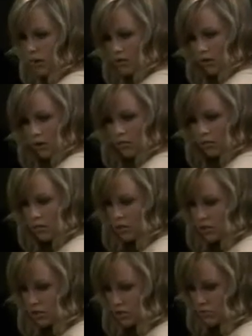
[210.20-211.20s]
My mom
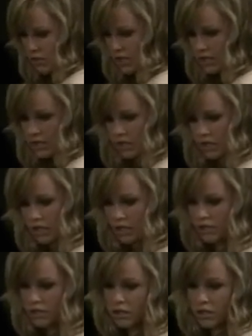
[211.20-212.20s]
lost her mind
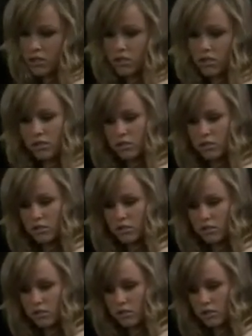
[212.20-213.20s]
again.
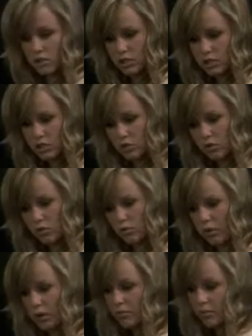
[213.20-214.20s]
Did you
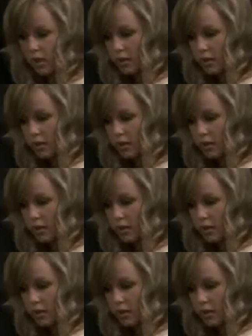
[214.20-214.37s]
know my